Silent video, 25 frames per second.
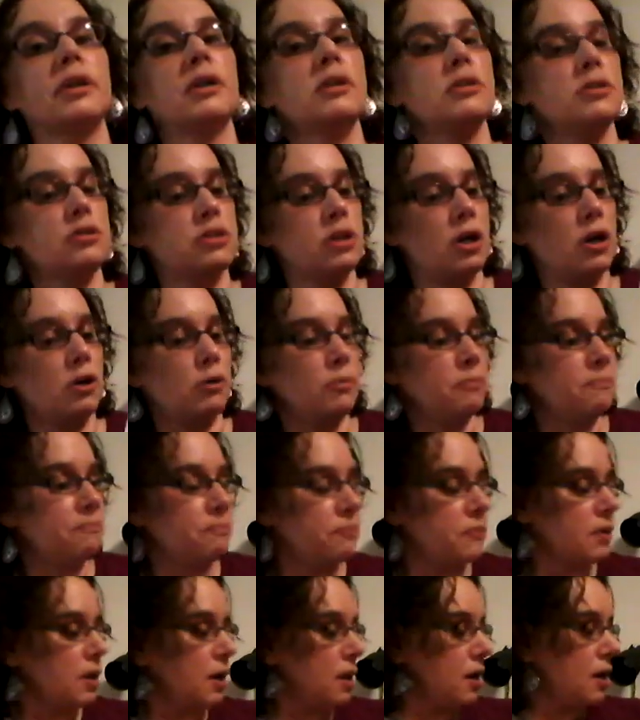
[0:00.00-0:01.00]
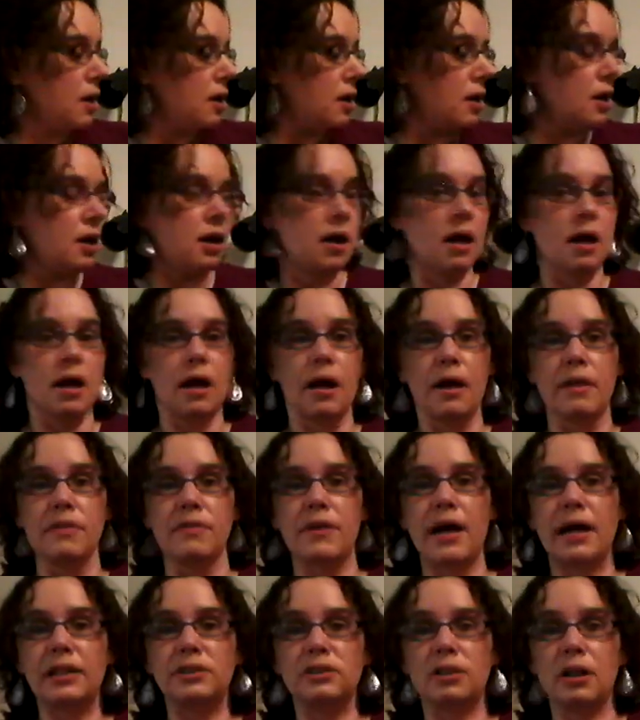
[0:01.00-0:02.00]
So,
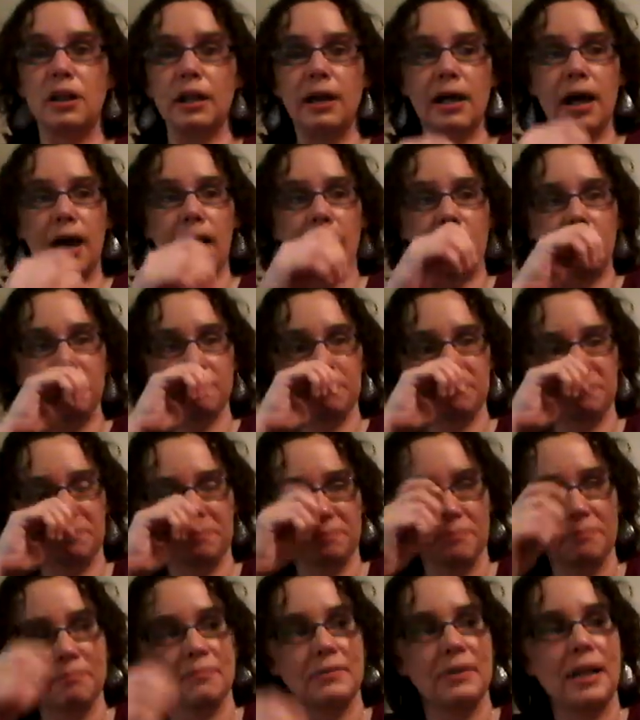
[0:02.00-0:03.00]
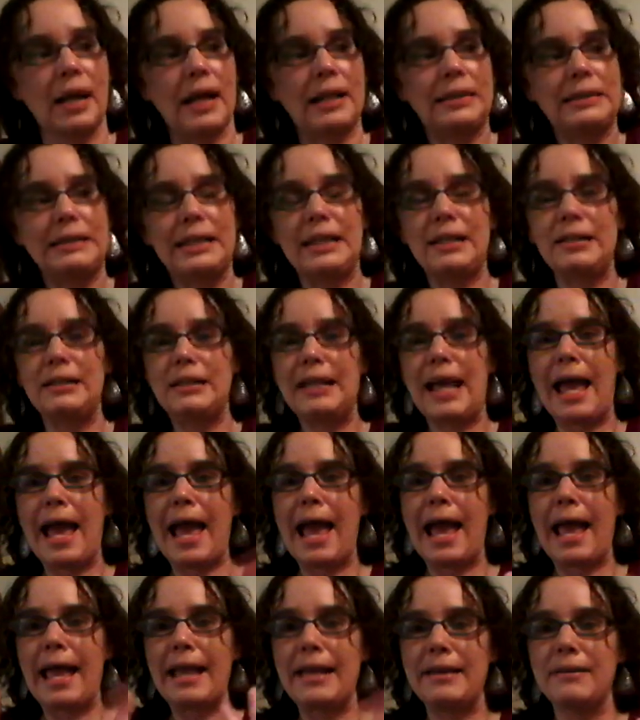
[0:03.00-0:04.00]
that's all I got. And see,
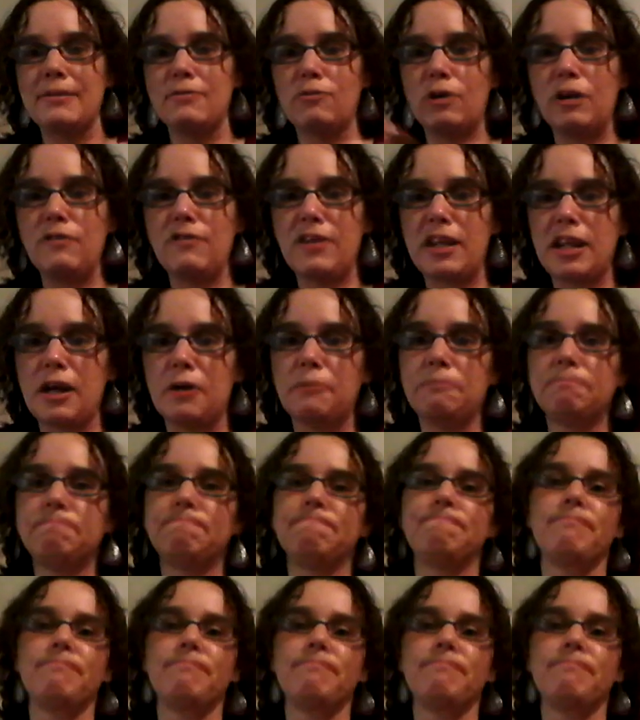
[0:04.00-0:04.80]
yay! One video.